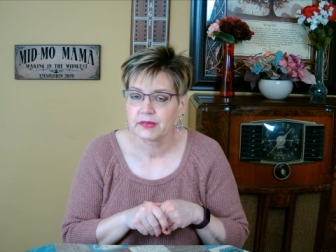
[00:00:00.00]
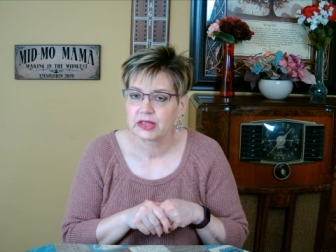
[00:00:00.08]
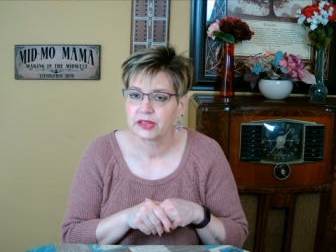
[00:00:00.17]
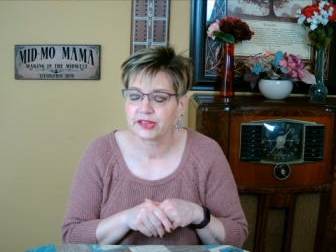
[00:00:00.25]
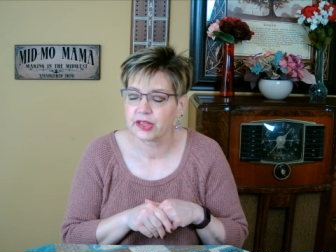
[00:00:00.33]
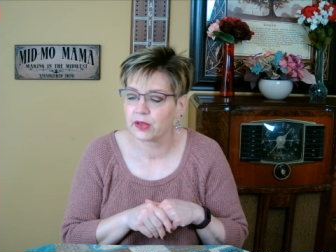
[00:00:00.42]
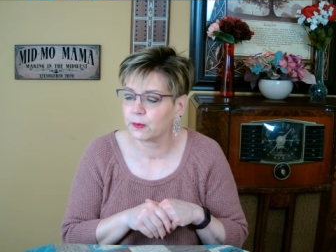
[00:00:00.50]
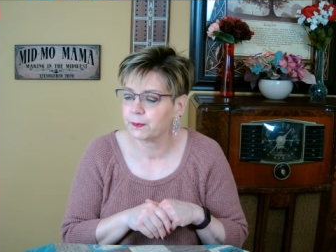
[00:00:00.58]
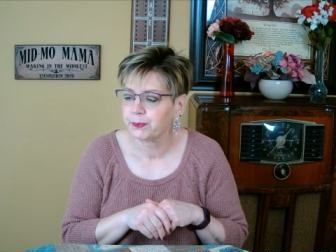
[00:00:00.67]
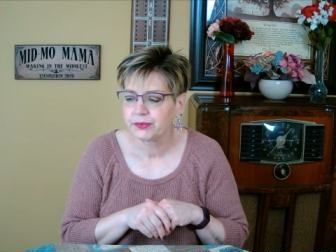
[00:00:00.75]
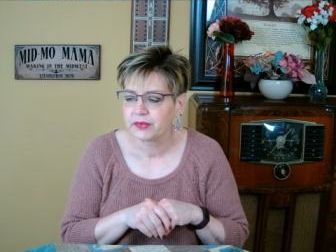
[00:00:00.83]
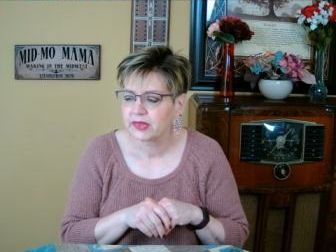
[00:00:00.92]
So
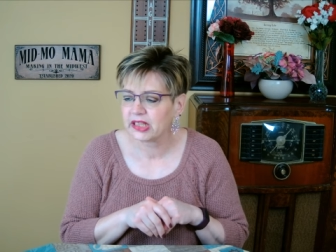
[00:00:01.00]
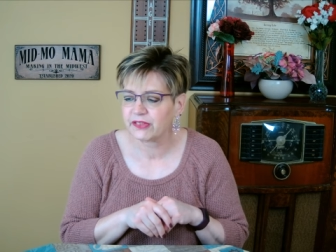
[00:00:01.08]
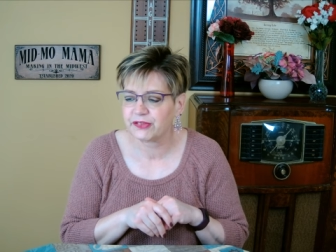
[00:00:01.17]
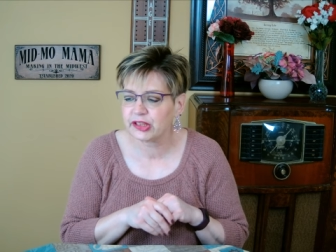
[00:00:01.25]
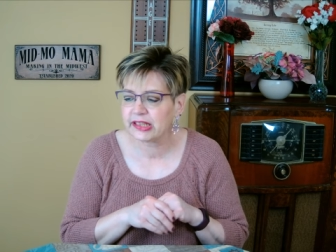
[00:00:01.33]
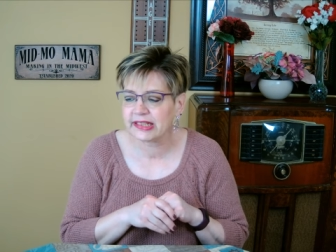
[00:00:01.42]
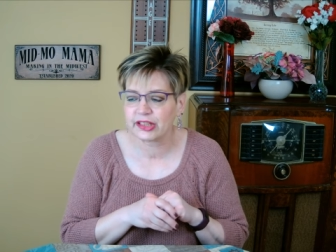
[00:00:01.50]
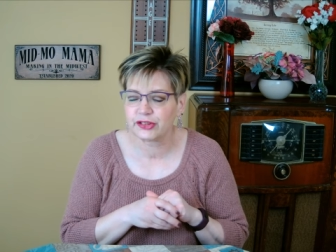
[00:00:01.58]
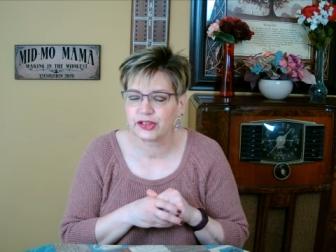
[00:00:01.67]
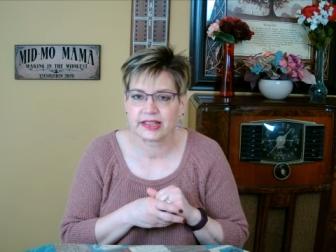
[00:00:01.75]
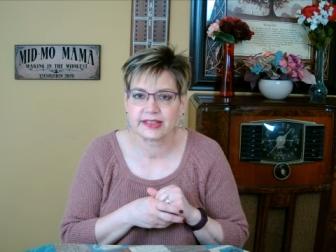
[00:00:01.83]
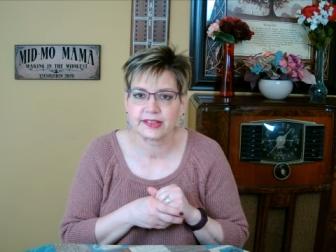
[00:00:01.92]
if you get a
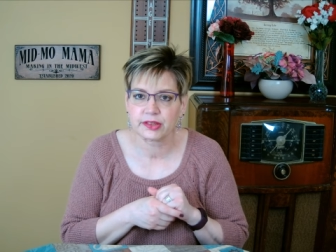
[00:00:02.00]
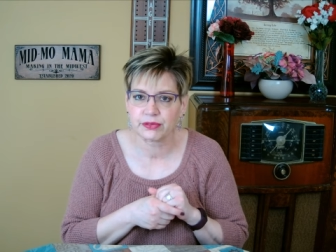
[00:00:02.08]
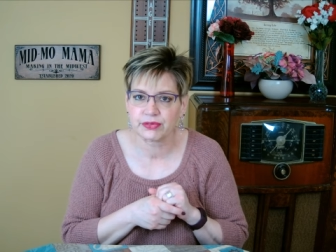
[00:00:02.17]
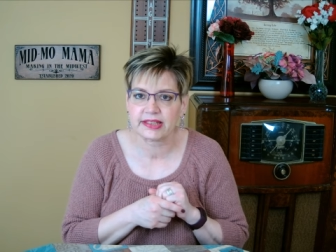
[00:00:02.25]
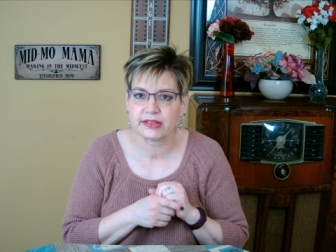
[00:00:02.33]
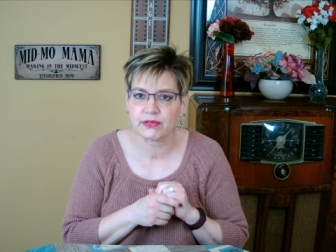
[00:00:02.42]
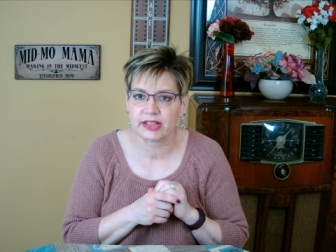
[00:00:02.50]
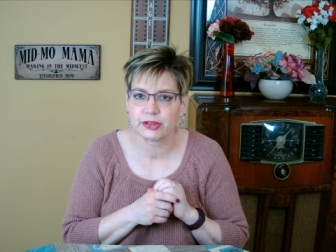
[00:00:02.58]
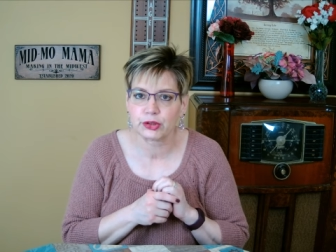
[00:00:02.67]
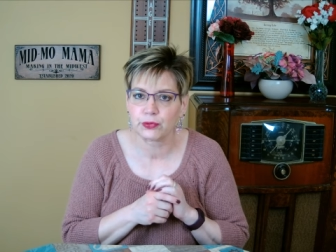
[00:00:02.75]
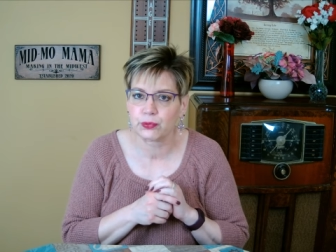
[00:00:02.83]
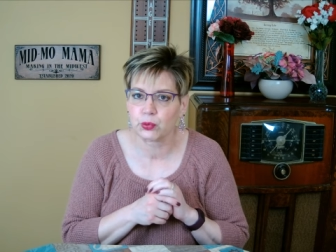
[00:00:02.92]
chance to read
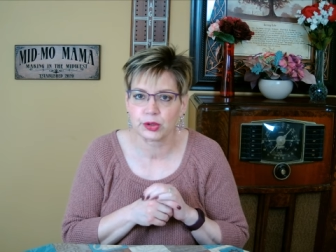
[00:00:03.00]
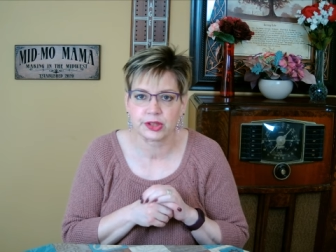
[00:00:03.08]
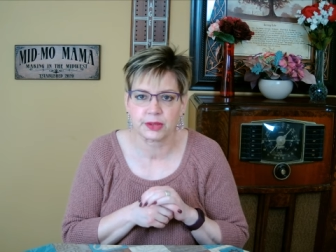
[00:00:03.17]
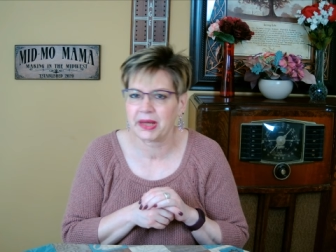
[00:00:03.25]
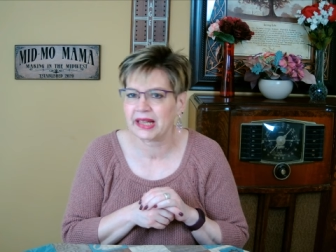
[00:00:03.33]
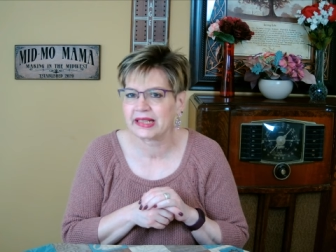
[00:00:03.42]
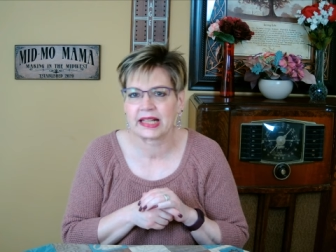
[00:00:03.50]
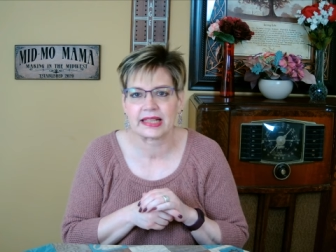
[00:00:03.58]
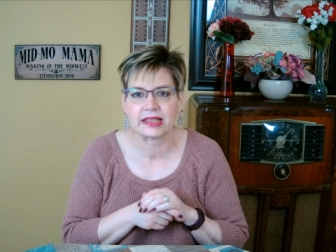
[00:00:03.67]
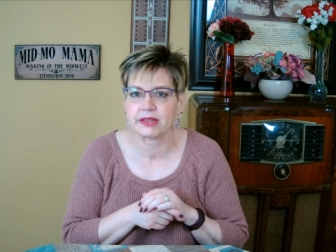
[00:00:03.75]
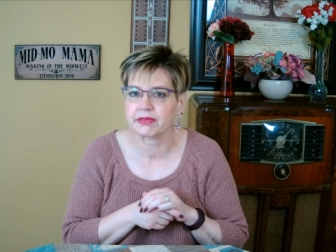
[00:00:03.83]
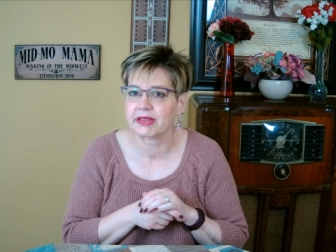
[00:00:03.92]
Rachel Fordham, I
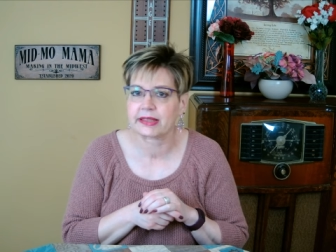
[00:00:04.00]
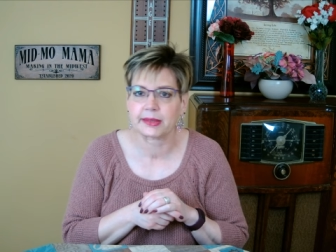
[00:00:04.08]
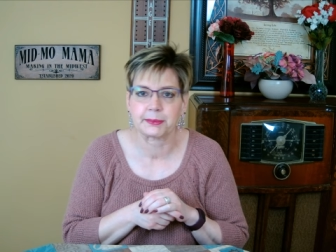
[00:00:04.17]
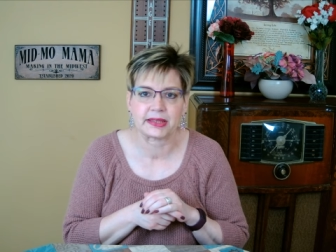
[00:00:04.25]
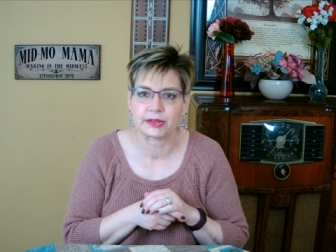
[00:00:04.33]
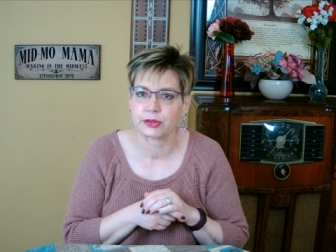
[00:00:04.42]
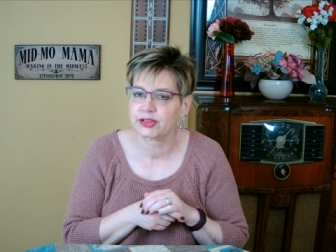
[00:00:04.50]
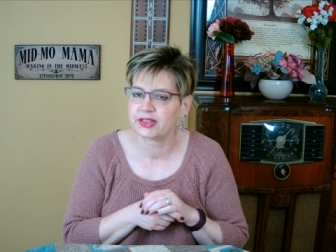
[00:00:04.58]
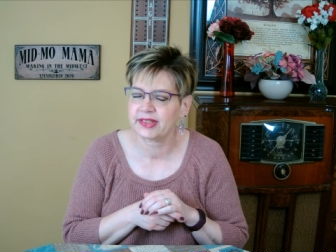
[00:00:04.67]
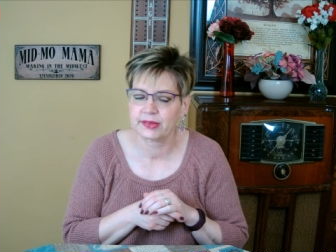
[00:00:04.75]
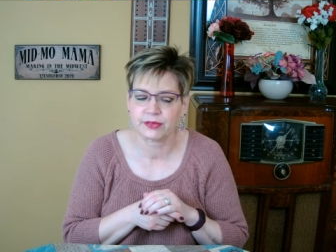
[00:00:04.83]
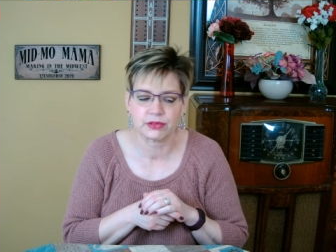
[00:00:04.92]
highly recommend her.
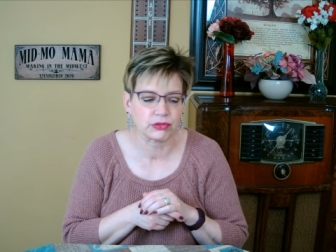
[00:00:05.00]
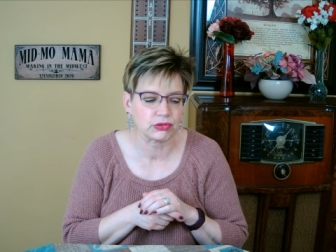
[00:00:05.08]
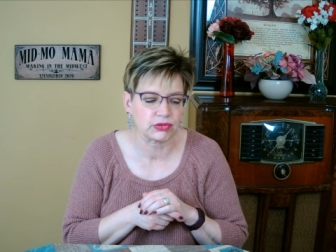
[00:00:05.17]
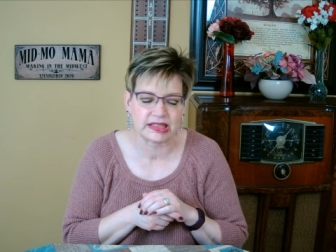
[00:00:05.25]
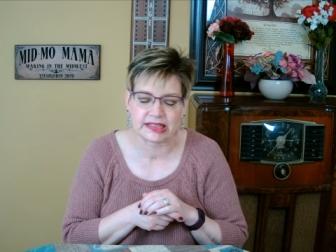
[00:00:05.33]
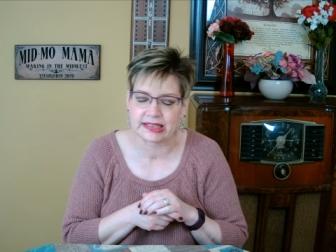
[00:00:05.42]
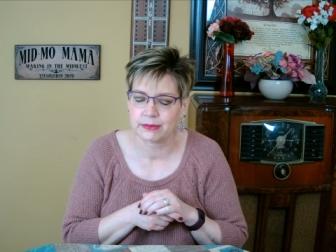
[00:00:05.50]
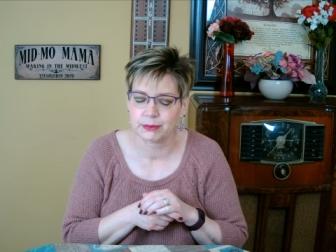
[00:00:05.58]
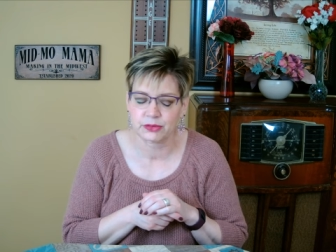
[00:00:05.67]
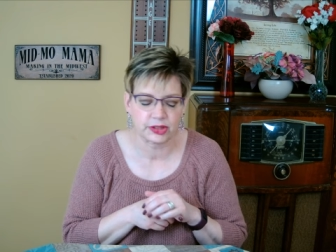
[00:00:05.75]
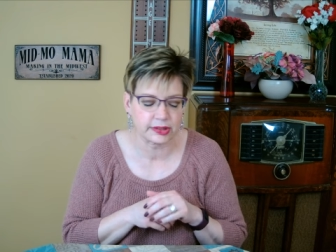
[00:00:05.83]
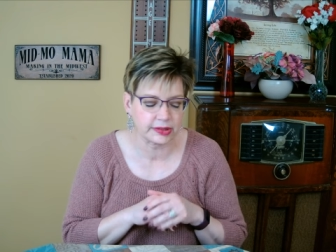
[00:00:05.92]
She read
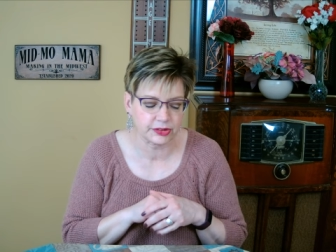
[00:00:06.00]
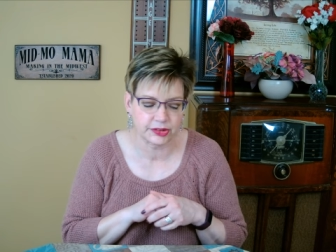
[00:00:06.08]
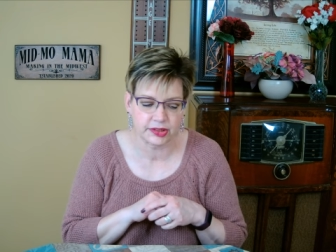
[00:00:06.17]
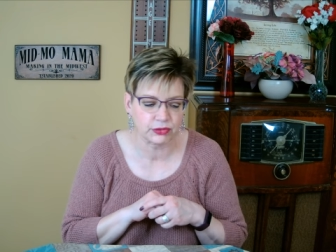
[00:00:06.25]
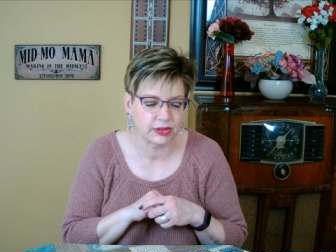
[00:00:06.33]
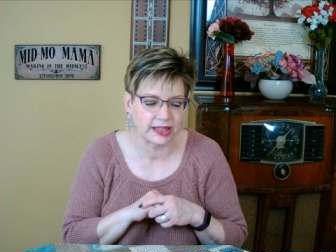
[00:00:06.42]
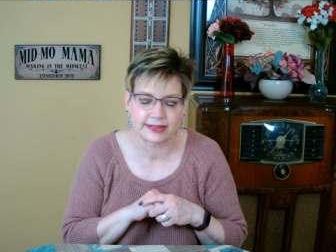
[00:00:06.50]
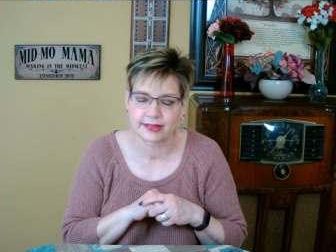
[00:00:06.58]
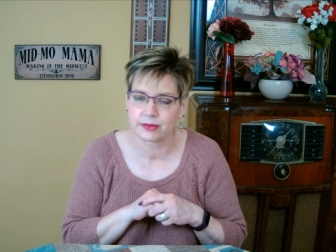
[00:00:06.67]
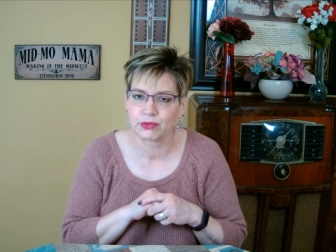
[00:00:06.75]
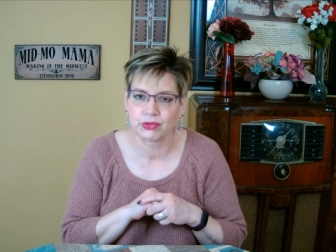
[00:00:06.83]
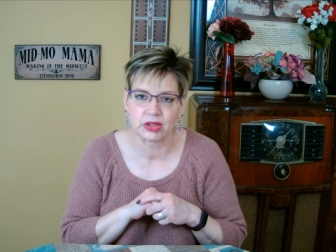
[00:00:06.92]
she she writes
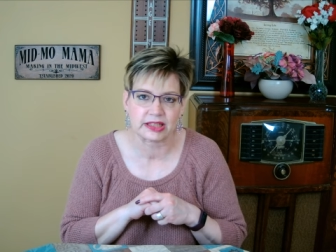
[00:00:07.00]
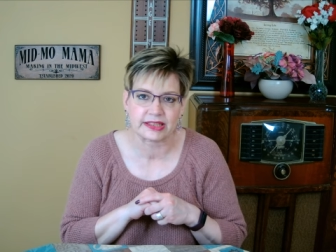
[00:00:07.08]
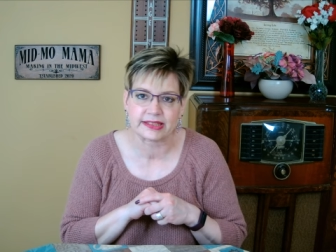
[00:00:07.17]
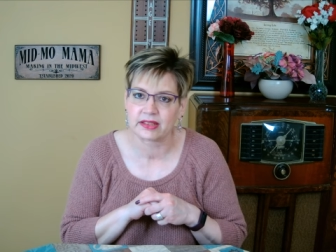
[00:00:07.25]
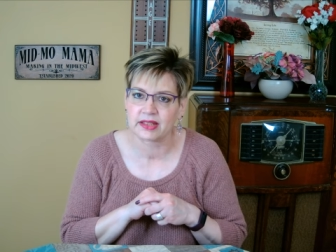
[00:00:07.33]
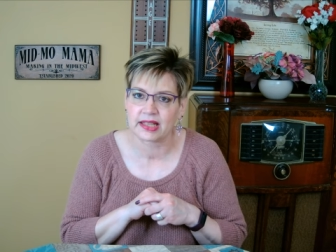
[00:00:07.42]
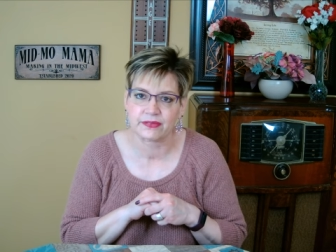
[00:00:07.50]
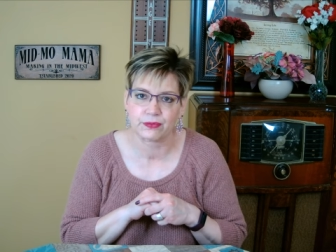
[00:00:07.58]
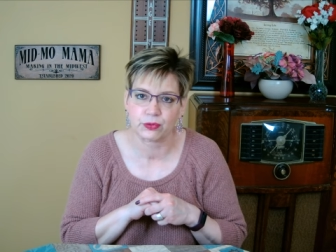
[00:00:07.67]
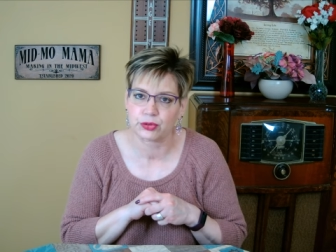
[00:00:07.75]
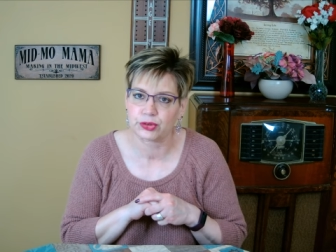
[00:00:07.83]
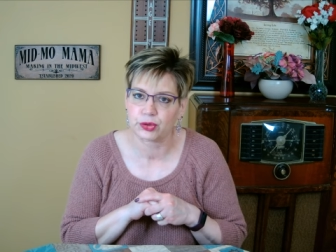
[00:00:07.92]
some really
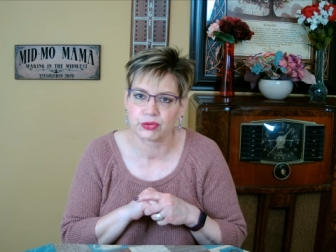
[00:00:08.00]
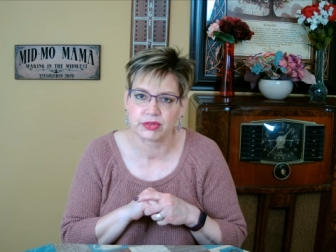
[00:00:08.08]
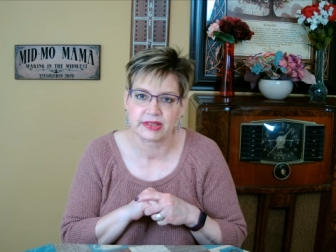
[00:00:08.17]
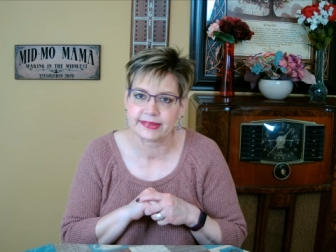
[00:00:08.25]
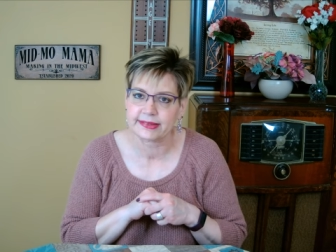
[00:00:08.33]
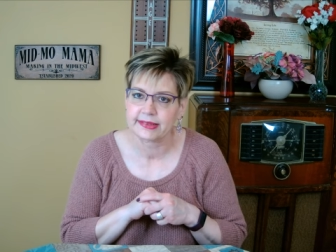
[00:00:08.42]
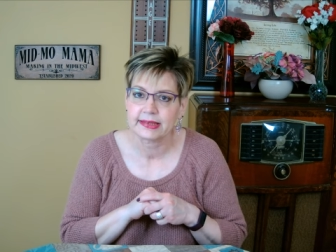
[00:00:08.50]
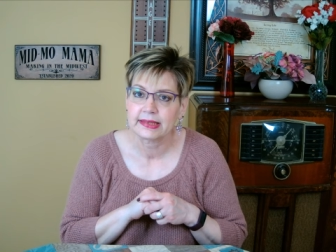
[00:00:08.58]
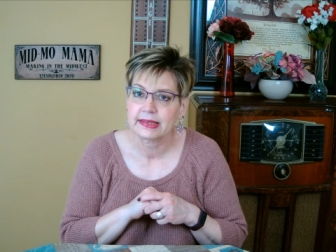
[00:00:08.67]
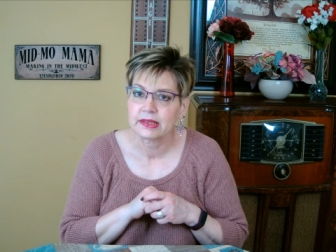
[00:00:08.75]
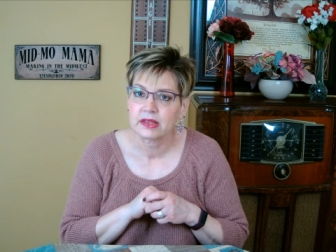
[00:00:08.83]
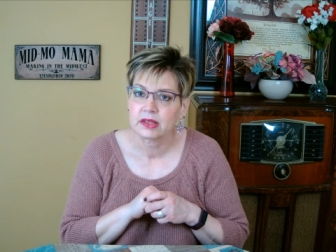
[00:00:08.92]
delightful stories.
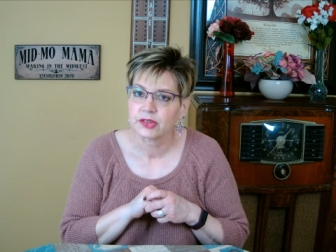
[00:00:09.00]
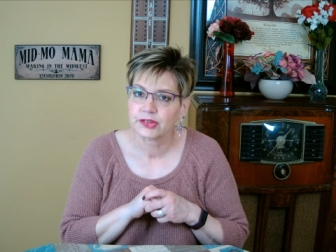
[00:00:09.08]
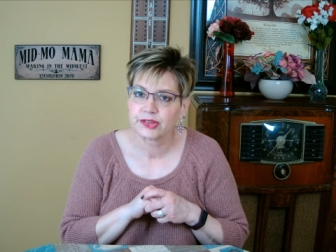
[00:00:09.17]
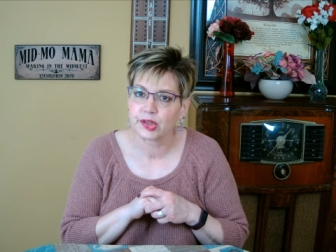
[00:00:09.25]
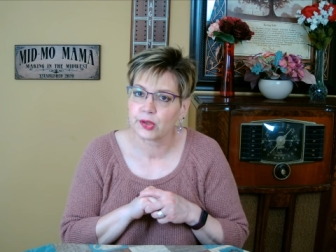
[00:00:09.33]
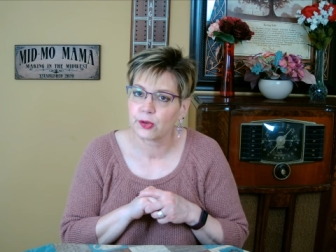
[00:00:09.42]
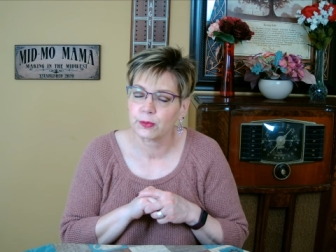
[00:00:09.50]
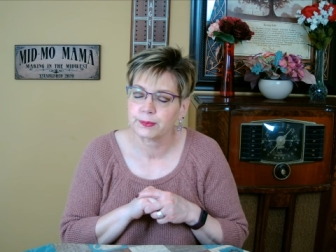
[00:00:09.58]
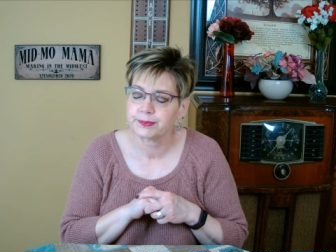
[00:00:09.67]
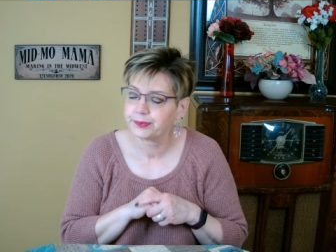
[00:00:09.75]
So